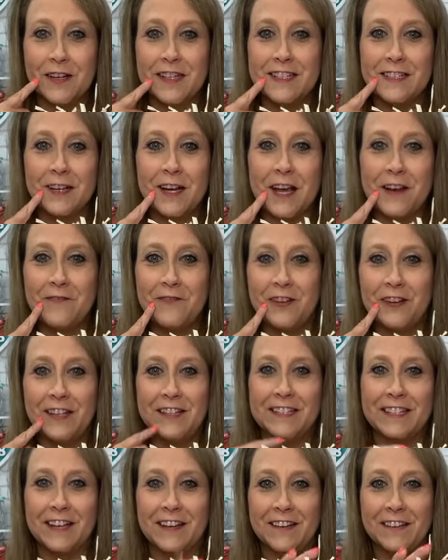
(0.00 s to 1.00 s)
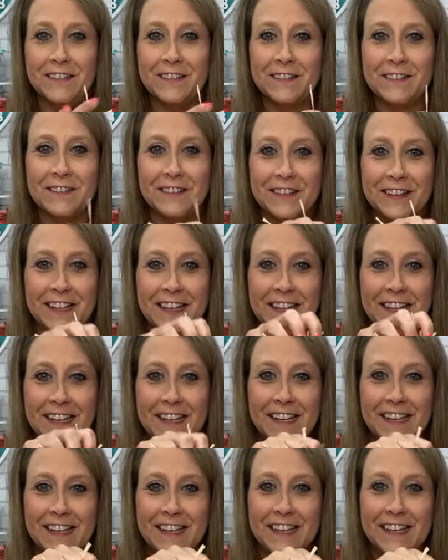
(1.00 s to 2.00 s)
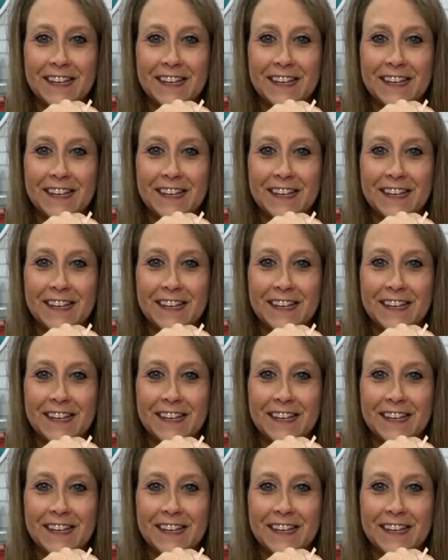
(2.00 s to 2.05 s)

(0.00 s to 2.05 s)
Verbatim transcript: Teresa had fun too with Lindy.